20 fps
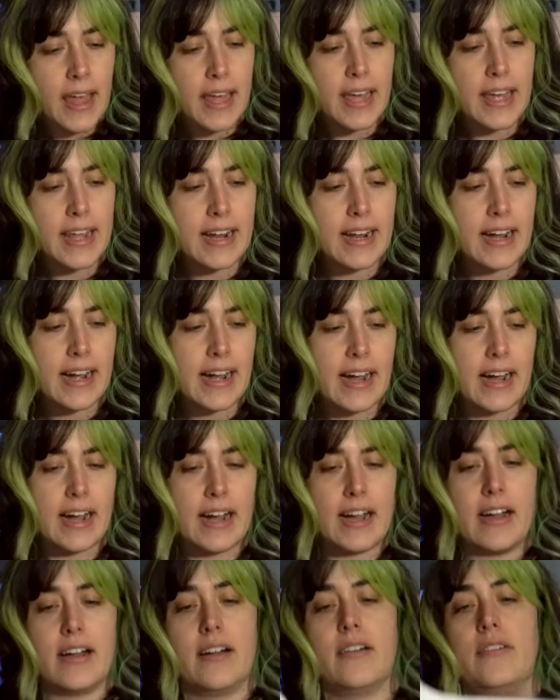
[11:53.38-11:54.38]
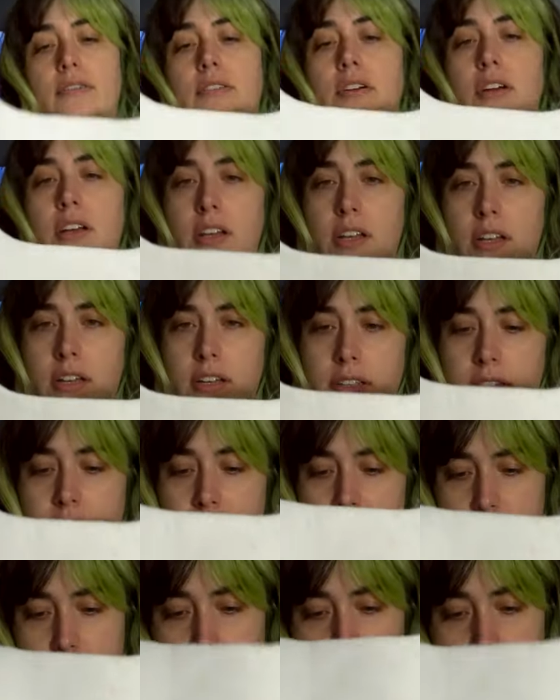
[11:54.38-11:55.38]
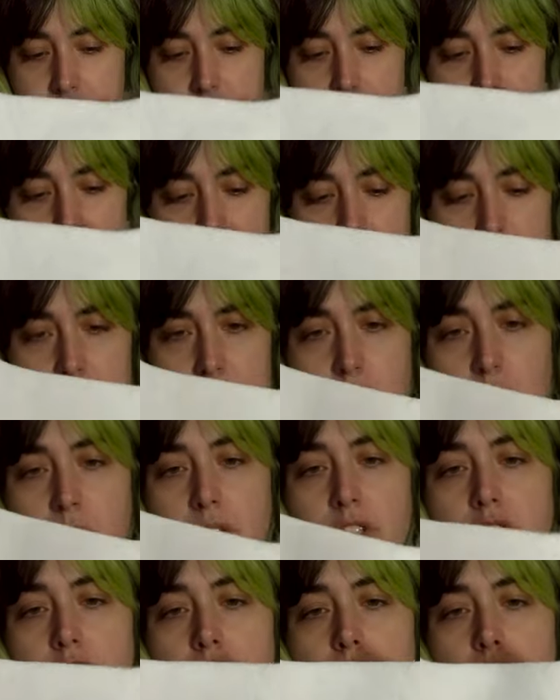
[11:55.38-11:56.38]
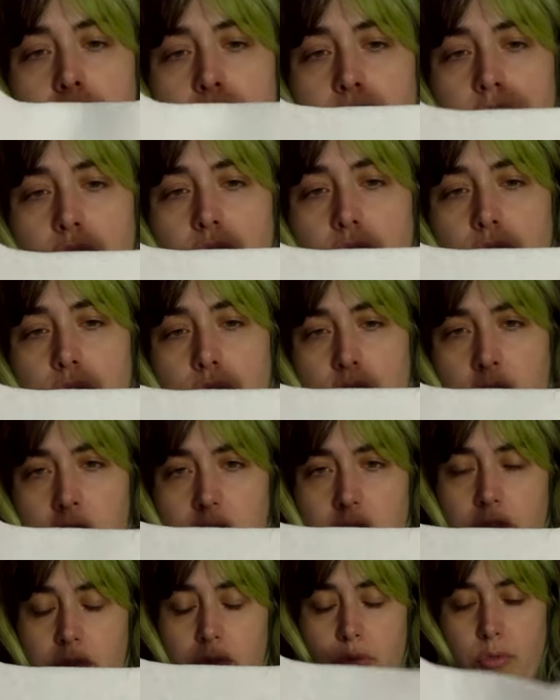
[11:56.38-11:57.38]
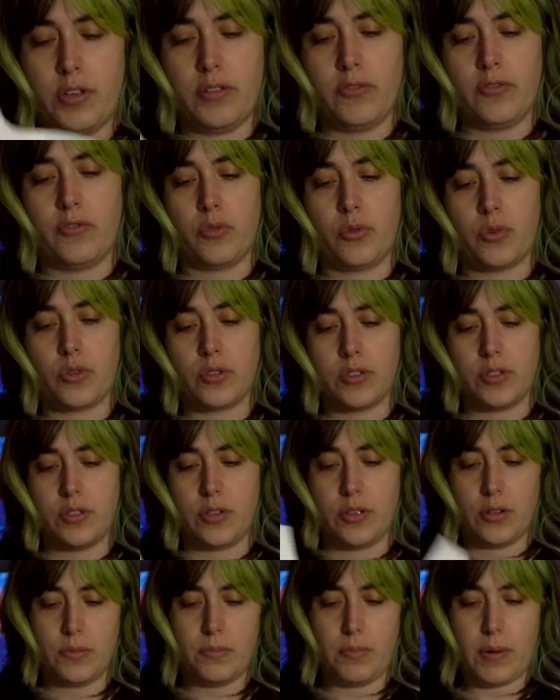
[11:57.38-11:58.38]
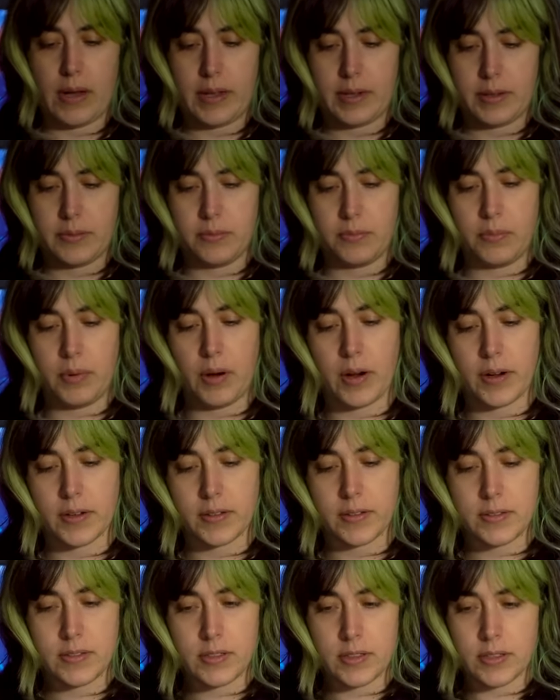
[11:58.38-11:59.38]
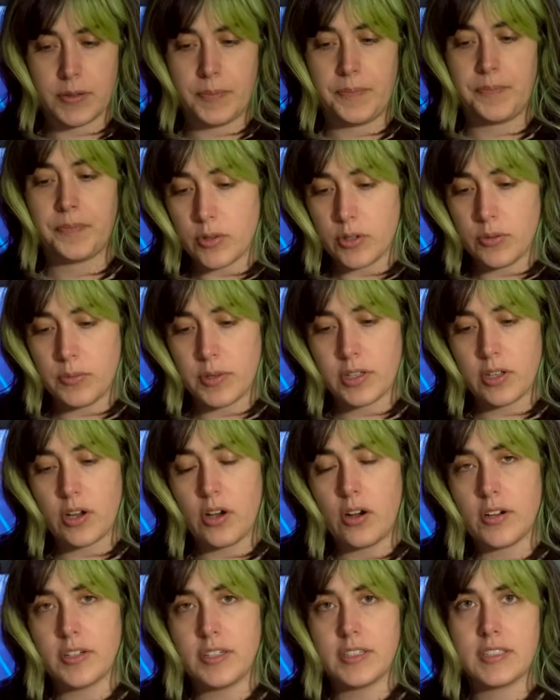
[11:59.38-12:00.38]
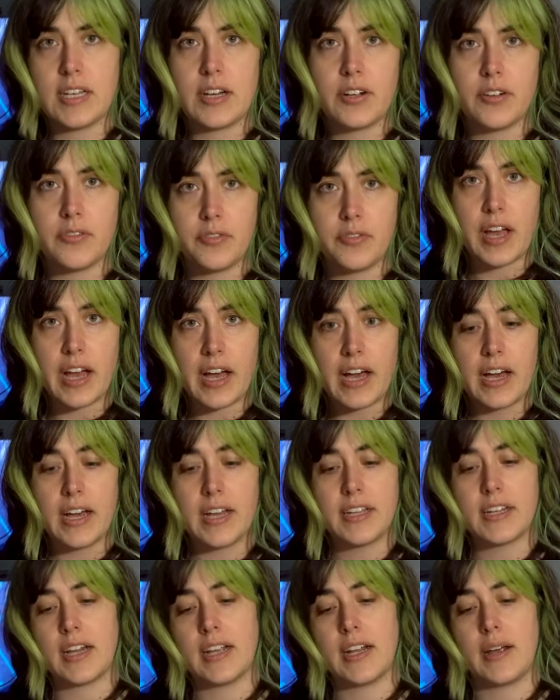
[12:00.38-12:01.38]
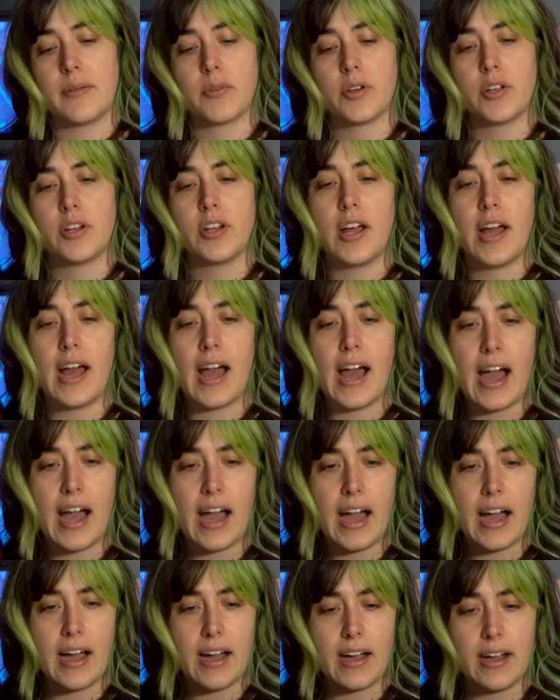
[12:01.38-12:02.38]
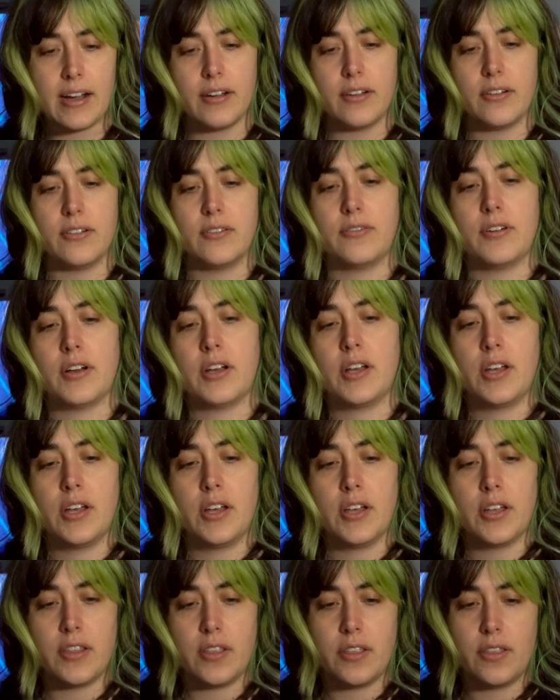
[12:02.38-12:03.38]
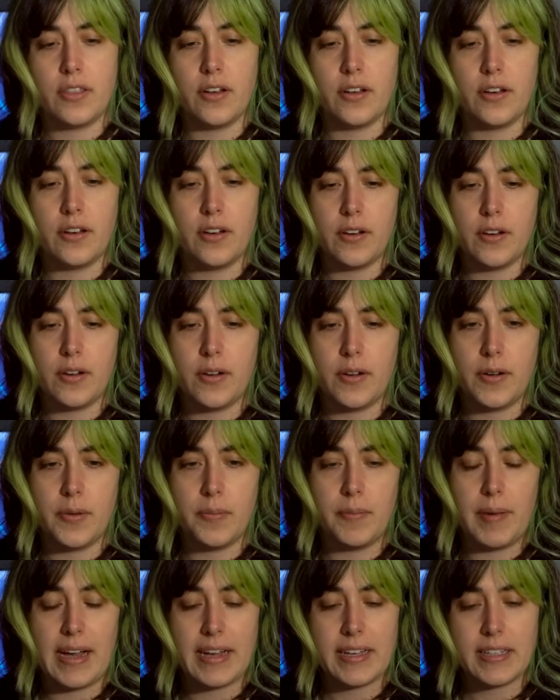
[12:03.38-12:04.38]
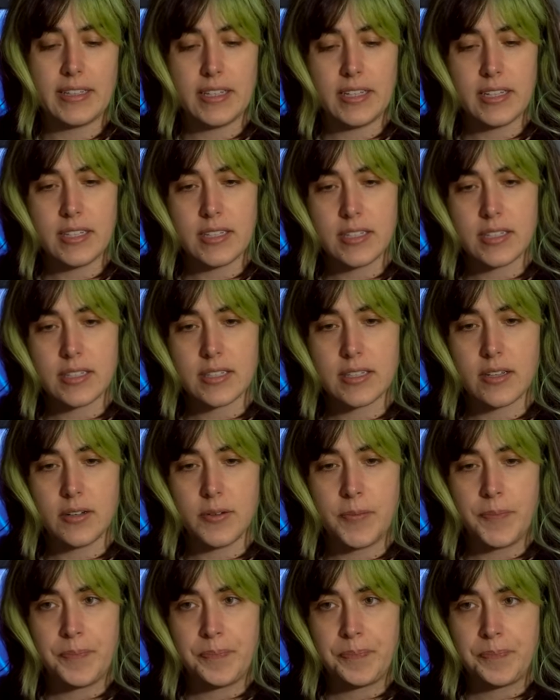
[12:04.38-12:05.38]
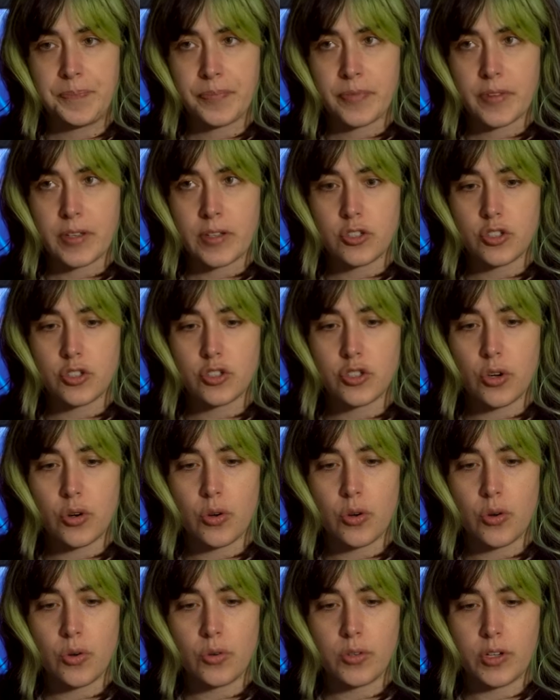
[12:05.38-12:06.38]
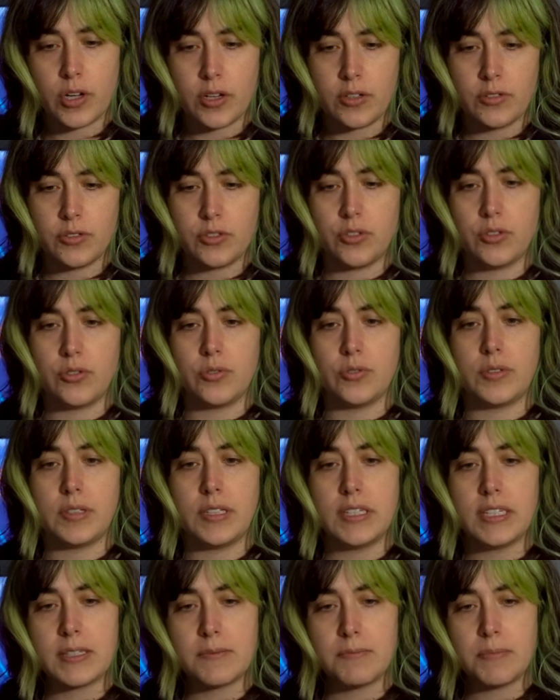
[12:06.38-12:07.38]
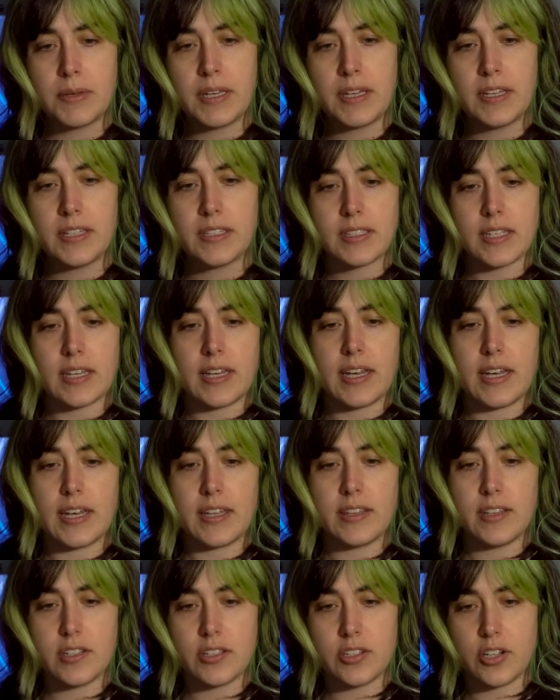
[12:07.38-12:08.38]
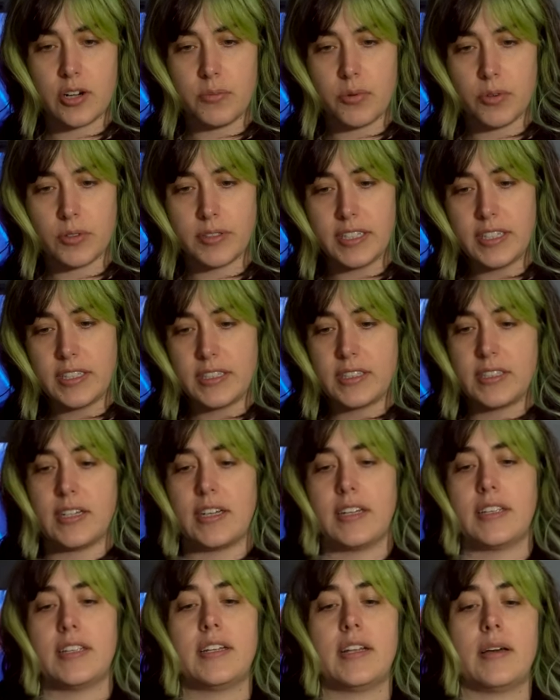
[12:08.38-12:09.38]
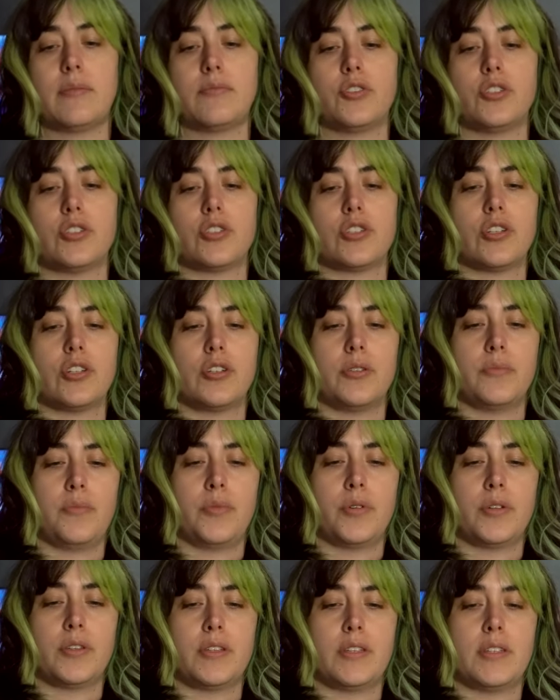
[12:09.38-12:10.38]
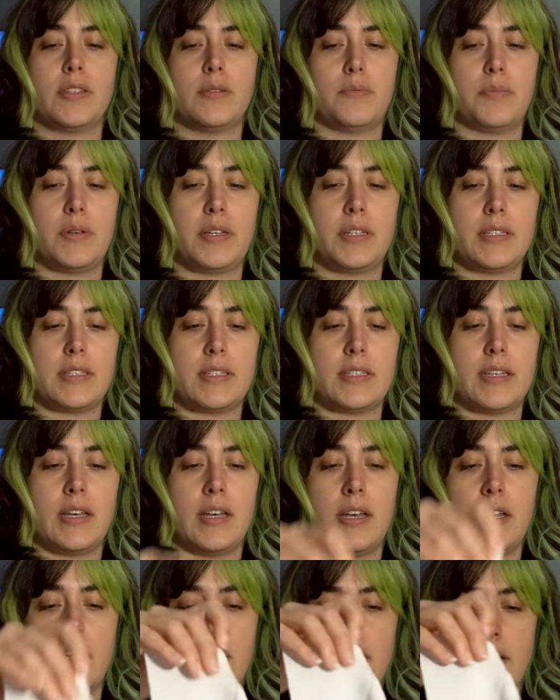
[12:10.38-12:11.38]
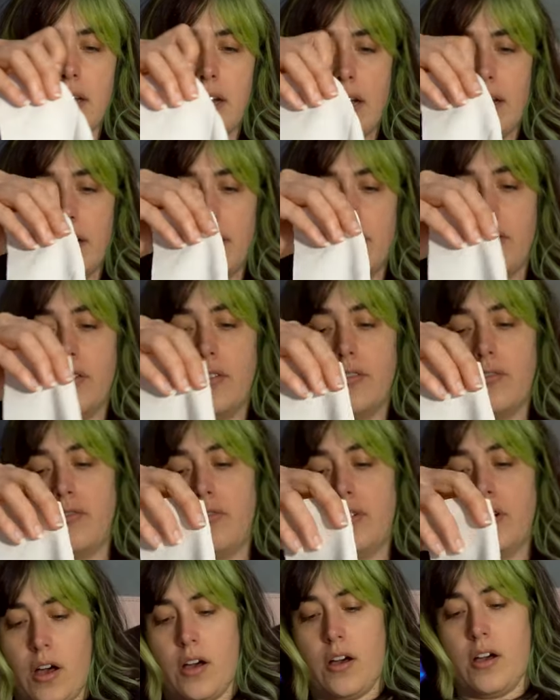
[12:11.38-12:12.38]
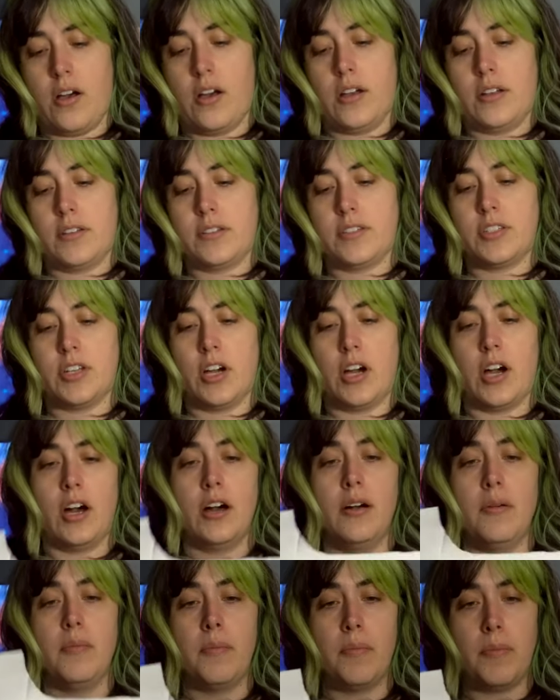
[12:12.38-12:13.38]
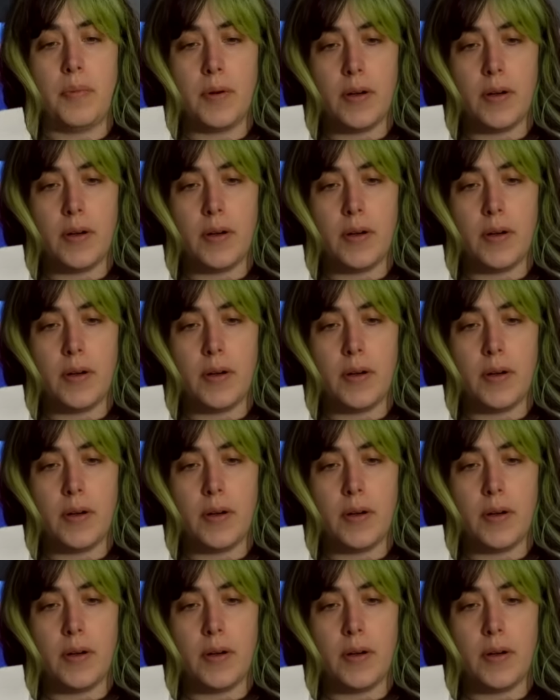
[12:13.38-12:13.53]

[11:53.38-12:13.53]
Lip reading: And I have these pieces, which are meant to kind of reinforce the bottom part. So I'm gonna make the harness out that, and I'm gonna have the magnets sewn onto this piece and the double knit, and then I'm just gonna put this piece kind of on top